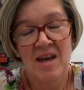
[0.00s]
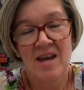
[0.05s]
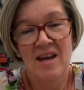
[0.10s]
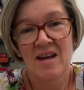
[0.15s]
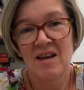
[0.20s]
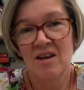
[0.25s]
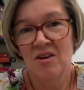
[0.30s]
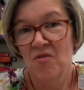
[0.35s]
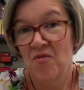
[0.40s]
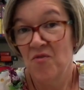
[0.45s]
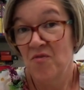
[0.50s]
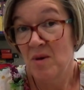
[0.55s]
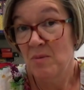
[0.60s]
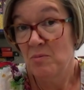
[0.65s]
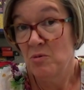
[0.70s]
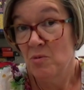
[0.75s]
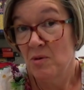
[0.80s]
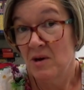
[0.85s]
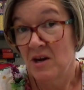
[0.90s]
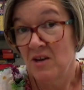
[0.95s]
In
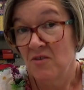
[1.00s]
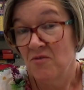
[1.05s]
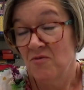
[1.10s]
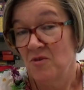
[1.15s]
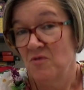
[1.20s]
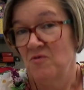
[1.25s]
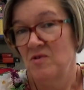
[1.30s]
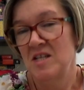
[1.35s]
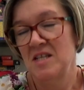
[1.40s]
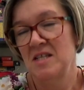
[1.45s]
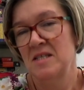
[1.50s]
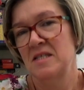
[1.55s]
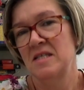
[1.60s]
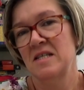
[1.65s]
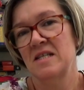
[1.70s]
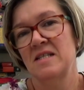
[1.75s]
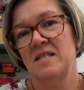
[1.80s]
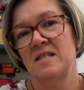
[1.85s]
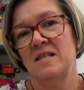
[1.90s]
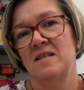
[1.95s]
February
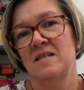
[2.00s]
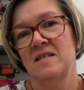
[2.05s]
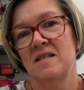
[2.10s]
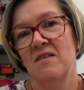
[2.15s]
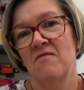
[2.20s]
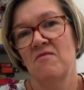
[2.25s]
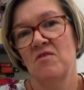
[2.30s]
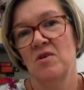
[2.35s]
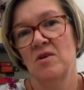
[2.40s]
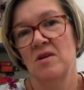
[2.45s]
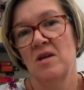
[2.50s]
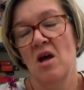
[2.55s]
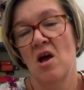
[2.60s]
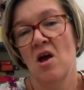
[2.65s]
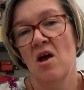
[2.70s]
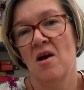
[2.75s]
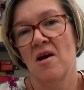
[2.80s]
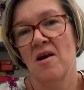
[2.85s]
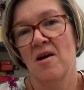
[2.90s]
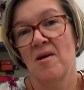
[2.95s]

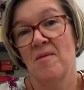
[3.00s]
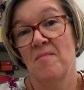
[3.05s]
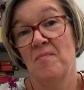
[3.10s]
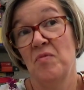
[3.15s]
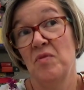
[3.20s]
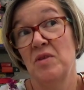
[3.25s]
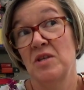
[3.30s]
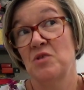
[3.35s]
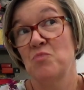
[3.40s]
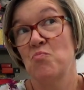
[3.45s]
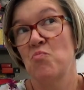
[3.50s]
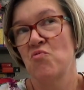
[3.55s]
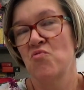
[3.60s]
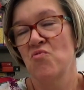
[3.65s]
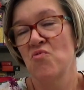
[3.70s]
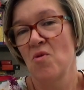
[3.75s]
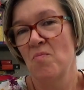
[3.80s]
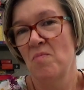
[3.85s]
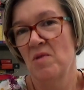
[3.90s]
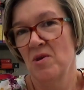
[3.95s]
1567, this
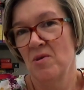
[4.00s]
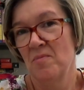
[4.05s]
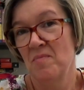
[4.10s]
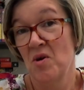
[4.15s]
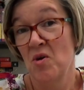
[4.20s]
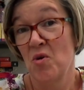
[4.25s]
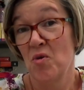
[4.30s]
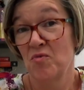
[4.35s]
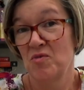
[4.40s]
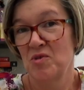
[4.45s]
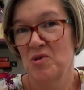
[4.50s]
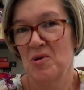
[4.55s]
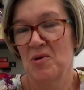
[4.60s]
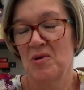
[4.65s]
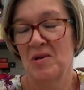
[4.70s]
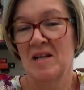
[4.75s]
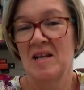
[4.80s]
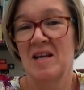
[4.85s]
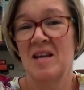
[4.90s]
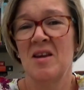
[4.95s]
problem of
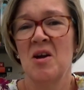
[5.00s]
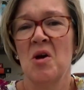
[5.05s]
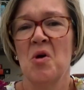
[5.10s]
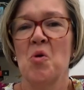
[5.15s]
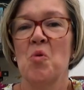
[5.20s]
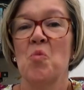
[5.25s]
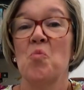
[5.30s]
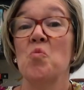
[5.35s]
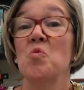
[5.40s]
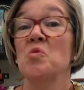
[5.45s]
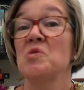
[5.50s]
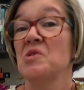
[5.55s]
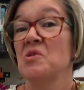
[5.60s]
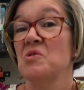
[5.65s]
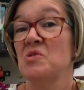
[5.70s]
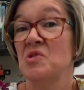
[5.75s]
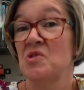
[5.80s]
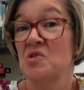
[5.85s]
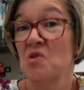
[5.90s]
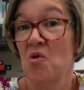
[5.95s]
Darnley
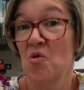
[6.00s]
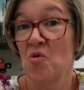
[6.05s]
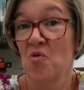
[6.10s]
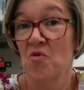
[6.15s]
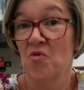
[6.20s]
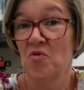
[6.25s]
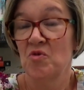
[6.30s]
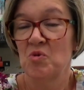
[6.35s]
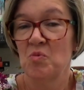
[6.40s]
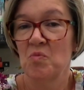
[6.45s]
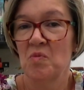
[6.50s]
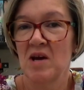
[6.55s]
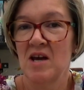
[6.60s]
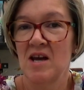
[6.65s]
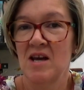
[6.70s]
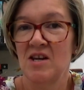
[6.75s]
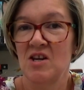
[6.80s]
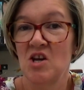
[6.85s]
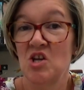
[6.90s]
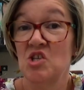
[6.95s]
was solved
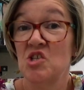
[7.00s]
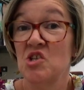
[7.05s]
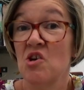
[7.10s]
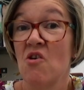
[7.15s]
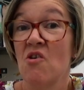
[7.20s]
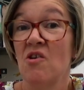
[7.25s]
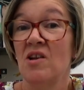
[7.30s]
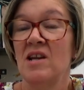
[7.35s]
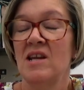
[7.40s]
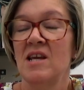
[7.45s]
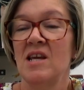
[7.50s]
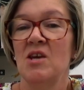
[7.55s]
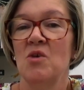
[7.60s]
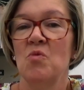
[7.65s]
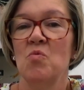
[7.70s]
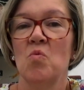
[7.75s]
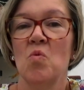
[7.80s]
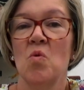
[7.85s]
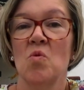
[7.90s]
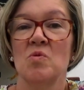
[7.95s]
when Darnley
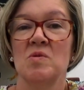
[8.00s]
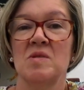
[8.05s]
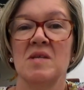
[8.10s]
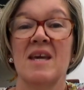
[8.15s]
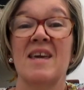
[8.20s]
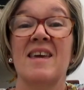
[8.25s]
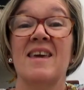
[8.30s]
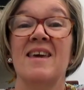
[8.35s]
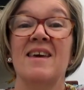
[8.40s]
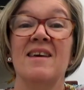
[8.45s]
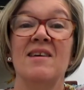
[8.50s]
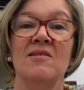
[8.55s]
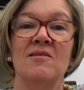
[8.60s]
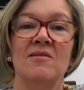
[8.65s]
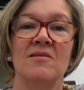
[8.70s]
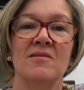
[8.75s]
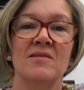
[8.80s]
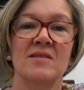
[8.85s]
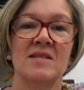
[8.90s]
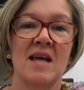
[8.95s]
was
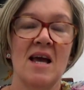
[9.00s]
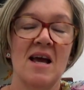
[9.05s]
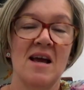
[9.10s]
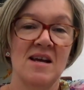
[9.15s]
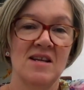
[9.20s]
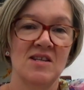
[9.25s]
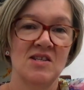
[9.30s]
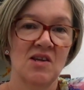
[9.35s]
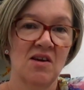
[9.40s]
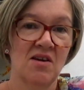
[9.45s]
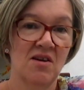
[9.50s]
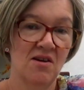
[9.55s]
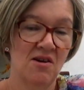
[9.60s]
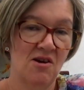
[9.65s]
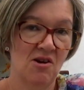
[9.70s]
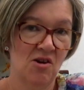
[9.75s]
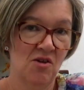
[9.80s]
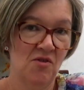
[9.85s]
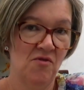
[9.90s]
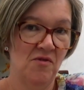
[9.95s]
killed at
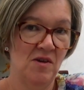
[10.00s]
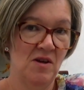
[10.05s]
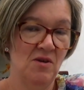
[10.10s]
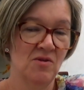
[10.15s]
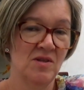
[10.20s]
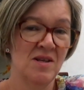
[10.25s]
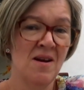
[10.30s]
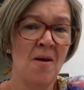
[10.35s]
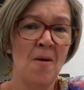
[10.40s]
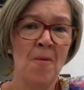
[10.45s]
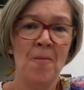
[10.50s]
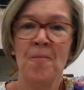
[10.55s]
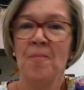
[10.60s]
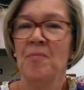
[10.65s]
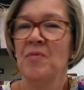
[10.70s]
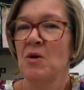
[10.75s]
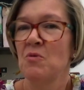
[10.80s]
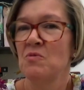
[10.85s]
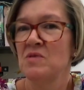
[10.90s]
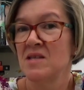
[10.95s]
Kirkfield.
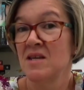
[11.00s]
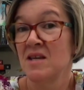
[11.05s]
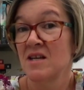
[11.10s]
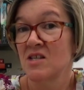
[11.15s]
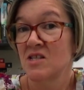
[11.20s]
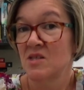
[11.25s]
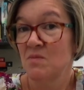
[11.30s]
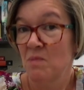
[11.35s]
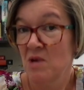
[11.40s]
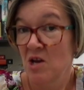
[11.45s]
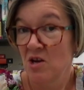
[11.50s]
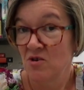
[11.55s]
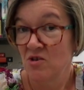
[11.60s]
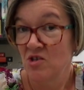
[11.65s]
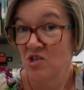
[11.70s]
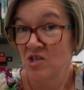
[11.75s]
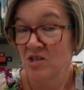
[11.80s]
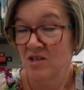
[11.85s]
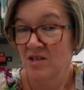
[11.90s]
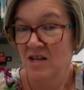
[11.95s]
There was an
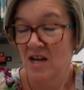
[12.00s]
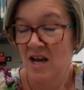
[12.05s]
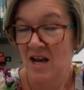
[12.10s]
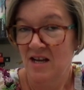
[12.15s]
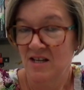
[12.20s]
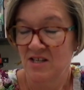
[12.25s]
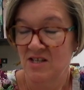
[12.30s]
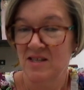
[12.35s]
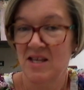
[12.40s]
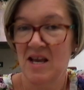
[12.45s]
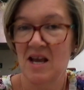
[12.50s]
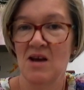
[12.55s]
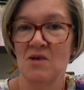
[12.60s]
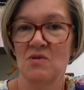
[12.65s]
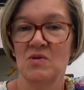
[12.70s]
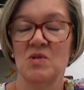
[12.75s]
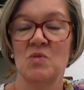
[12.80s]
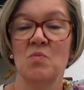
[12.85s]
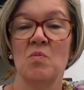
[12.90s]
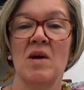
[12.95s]
explosion at the
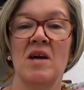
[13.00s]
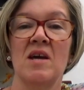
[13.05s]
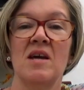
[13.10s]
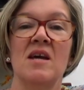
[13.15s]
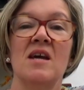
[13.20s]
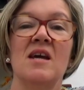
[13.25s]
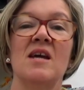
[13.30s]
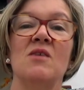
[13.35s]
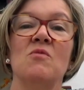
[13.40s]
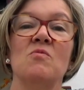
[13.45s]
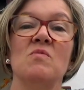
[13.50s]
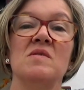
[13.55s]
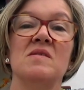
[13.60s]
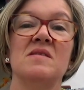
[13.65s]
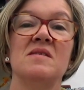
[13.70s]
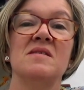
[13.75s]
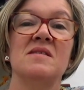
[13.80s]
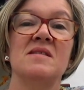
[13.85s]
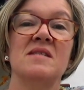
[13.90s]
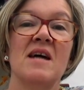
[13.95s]
house where he was
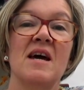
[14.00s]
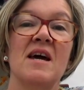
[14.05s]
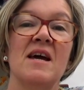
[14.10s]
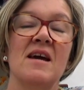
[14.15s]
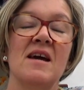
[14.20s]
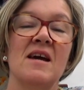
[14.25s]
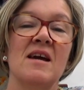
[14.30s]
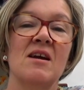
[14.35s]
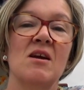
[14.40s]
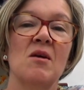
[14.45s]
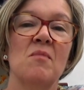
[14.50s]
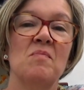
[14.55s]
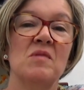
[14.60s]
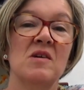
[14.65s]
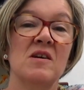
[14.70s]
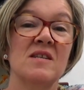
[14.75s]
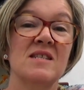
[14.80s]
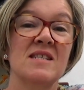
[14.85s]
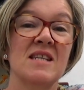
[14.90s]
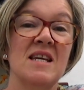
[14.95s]
staying,
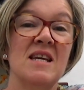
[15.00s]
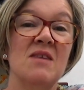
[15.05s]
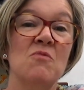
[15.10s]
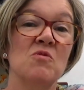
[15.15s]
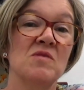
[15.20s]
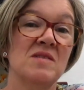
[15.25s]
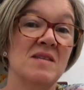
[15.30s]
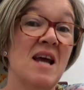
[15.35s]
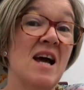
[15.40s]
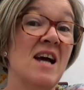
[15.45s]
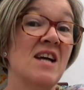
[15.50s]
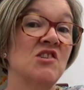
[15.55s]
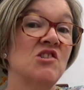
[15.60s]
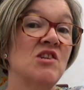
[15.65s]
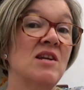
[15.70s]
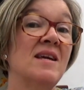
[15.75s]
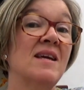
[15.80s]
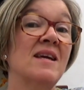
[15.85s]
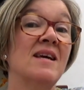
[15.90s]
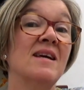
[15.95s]
but he wasn't
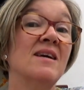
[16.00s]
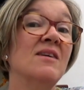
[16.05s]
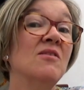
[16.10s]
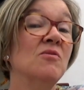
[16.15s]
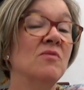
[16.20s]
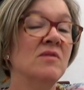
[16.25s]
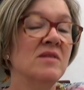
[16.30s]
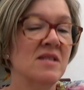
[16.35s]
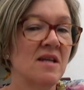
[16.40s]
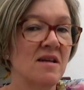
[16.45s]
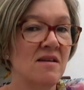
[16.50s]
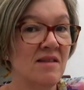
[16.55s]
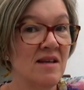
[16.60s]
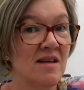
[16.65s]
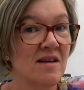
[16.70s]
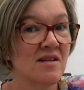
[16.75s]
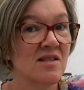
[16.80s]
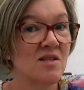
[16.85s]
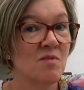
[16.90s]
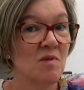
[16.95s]
actually killed in
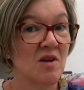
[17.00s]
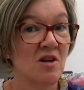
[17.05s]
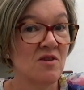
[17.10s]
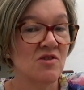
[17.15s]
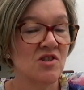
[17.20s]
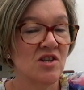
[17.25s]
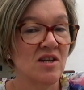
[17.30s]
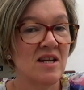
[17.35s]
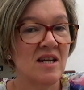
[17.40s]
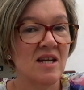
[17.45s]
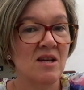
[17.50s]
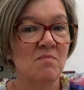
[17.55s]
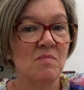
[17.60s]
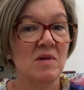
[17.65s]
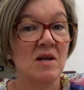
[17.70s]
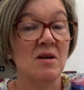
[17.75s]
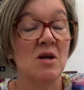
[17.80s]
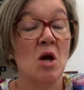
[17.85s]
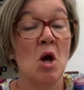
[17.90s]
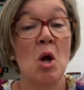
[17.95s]
the explosion. He'd
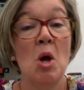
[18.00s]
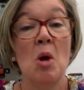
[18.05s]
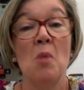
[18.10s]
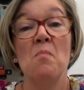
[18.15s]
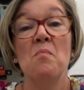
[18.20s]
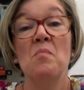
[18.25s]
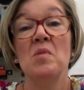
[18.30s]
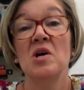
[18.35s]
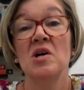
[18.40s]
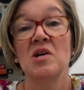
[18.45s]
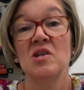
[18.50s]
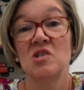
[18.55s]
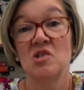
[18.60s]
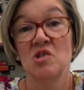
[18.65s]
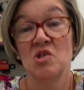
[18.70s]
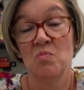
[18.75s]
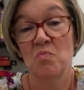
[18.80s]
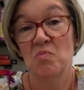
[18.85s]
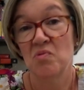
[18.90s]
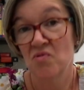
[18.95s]
been
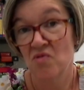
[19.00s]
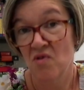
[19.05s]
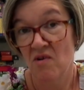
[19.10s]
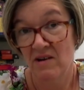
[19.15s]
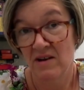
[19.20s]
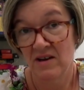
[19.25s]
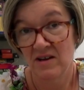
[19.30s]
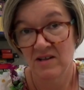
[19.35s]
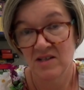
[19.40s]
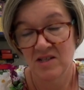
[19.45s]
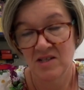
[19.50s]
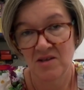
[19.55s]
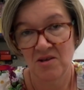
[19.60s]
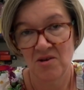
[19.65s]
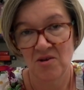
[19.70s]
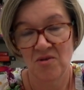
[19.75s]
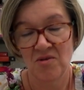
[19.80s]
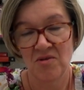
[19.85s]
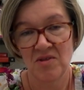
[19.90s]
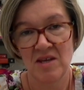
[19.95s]
murdered prior
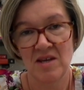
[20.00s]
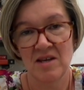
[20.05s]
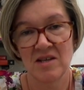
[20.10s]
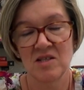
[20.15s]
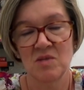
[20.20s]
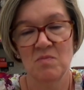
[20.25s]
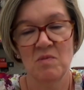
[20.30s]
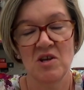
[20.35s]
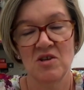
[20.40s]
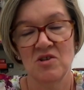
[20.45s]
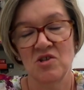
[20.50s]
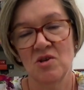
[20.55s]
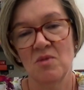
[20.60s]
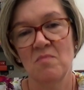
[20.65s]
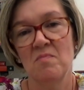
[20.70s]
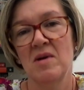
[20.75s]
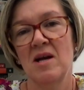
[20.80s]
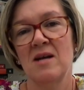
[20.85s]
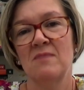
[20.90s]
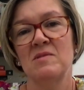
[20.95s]
to the explosion,
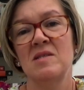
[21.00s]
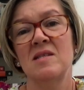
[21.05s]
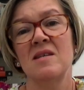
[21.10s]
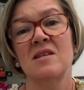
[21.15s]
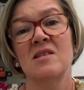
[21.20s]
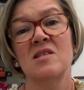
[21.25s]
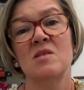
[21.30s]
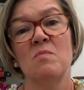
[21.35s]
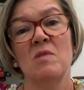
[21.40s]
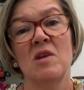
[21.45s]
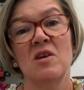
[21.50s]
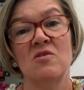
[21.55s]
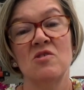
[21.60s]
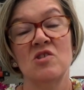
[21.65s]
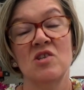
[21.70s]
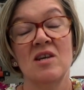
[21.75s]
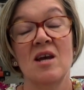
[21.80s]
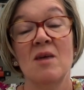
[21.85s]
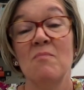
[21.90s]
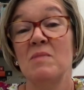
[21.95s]
and perhaps the
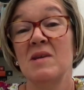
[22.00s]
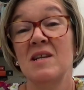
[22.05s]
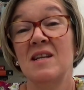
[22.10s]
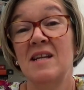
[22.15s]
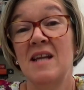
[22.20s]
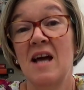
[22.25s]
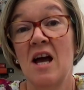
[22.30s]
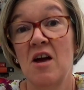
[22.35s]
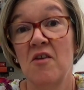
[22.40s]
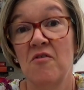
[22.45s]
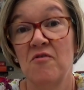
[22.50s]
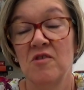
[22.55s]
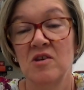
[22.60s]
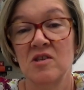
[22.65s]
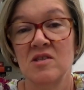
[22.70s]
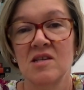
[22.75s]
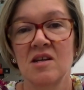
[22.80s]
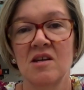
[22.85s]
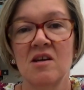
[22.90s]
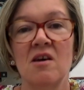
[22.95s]
explosion had been an
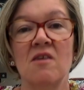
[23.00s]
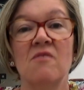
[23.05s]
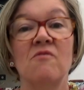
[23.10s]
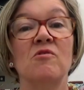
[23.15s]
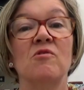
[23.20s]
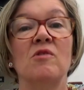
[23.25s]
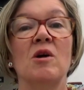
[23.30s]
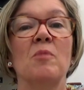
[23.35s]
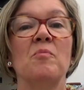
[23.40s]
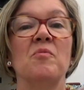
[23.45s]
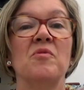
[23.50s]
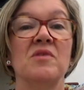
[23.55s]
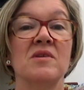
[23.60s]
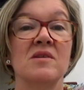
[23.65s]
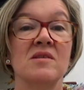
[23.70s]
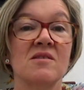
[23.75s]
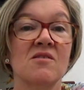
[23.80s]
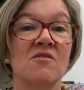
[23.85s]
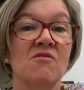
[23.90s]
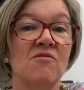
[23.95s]
effort to cover up
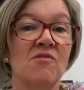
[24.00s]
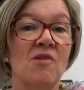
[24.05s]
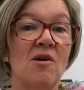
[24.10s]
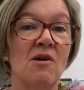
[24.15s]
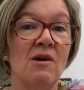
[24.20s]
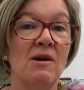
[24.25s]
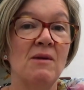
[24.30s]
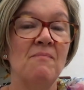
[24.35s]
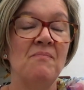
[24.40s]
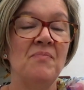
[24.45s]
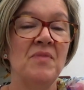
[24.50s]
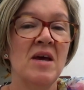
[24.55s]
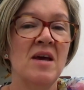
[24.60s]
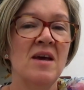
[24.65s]
this crime.